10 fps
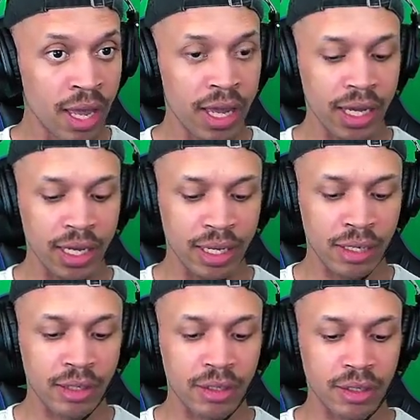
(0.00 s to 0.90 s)

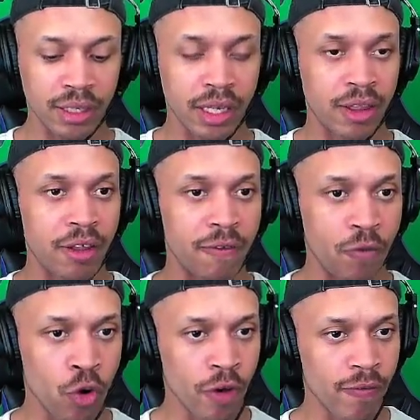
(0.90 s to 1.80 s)
is in the
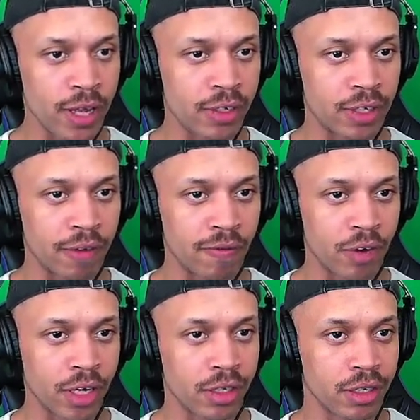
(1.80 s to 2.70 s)
facing
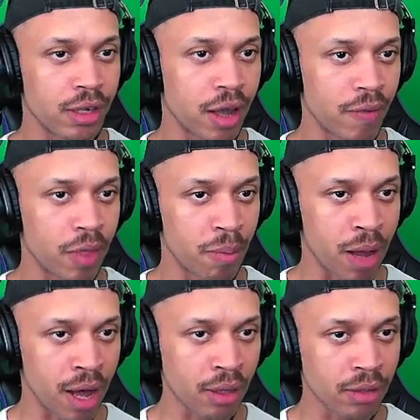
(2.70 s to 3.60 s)
front of the
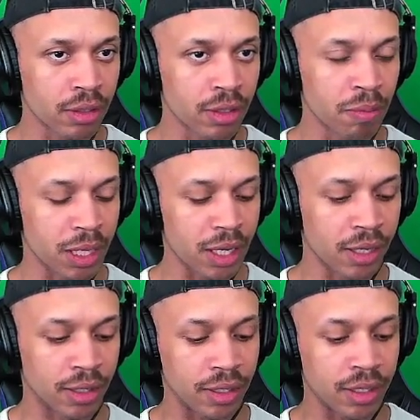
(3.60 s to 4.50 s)
box,
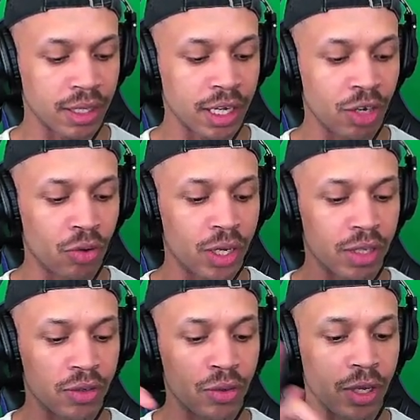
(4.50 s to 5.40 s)
because it'll
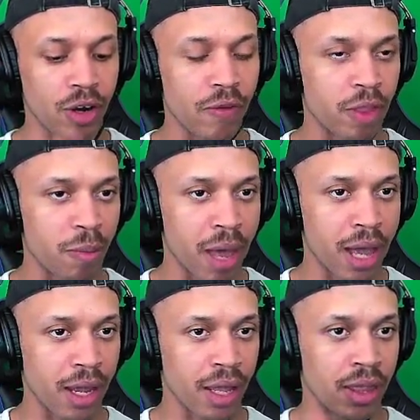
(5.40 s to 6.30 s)
get to hit off the
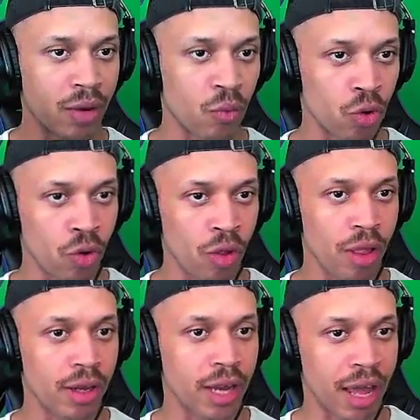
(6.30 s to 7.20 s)
back and then roll
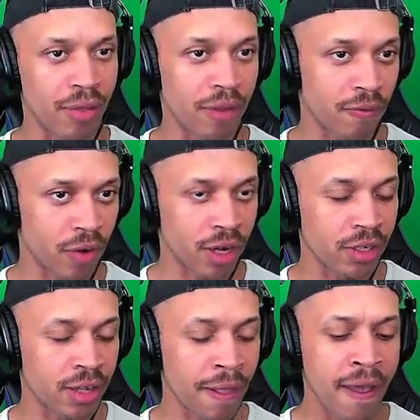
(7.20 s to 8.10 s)
down the
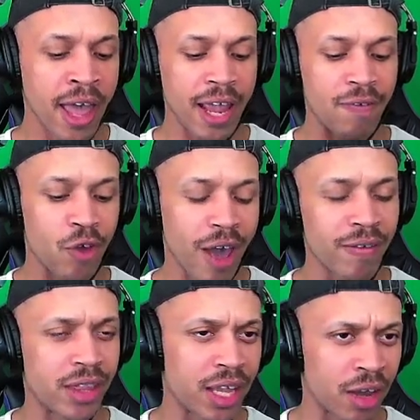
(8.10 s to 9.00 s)
front. If you have
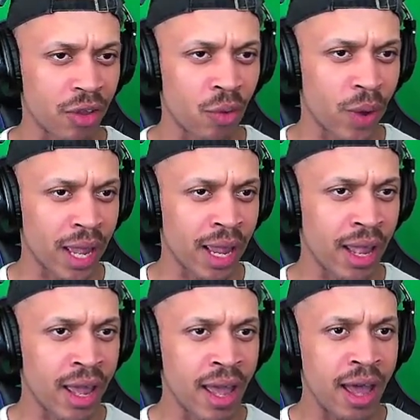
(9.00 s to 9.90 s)
it the other way,
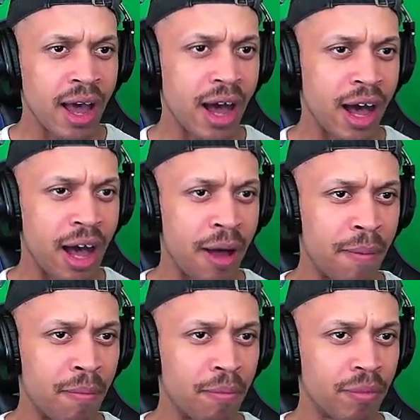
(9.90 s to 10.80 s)

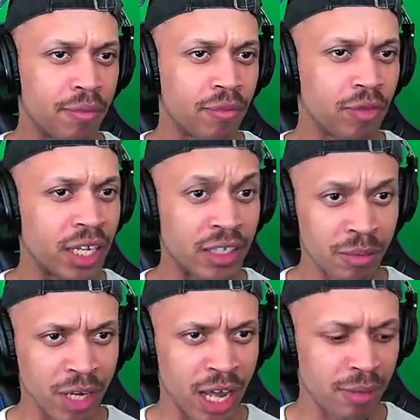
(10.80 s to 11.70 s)
they
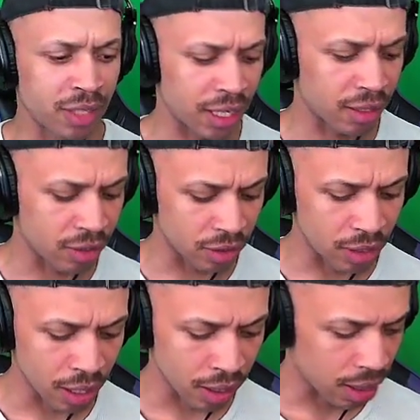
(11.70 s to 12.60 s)
sometimes get
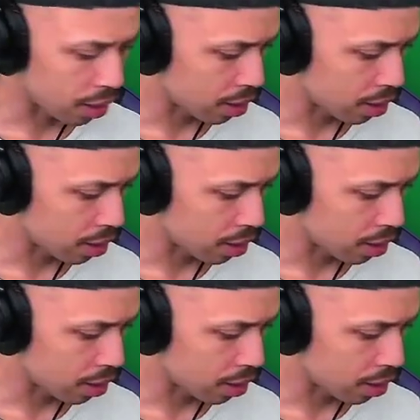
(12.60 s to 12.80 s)
stuck, like the